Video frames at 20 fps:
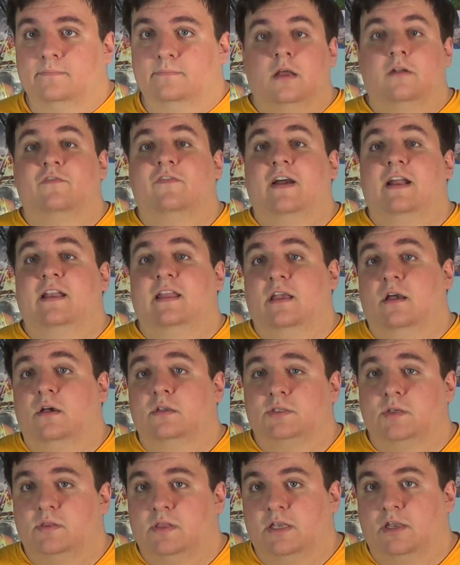And finally, I
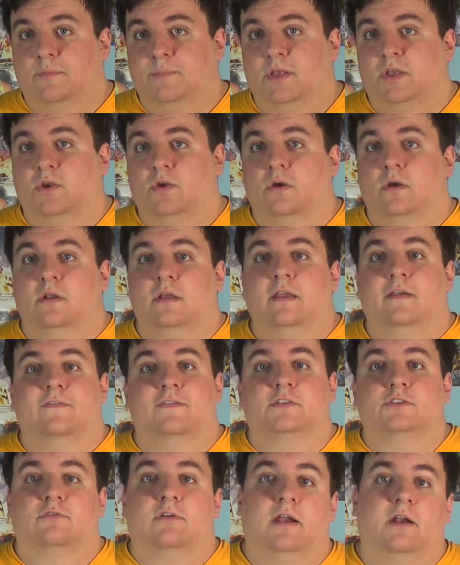also think it'd be good if
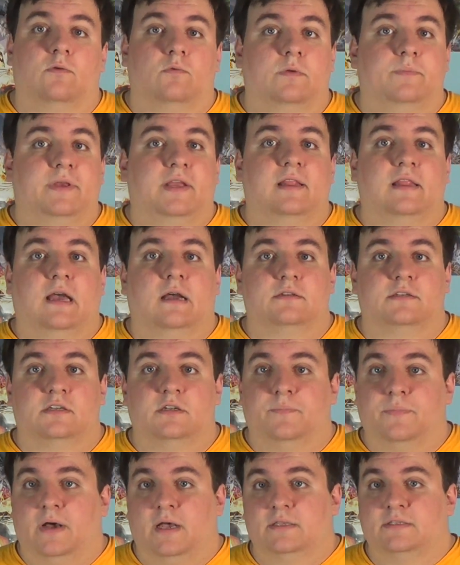a trainer would be allowed to
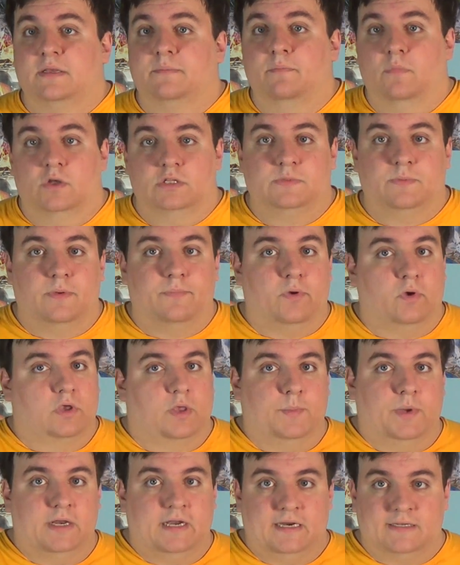deposit multiple
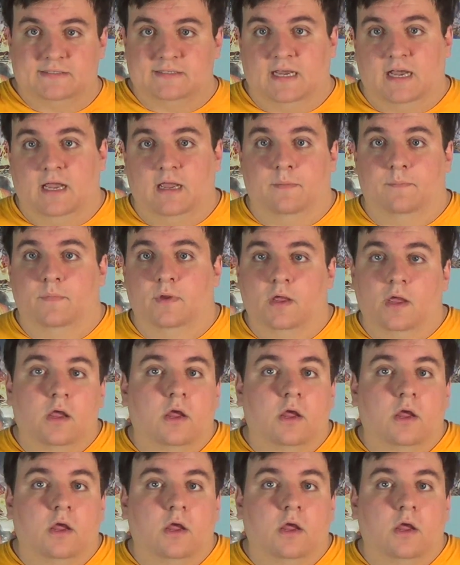Pokemon at a time.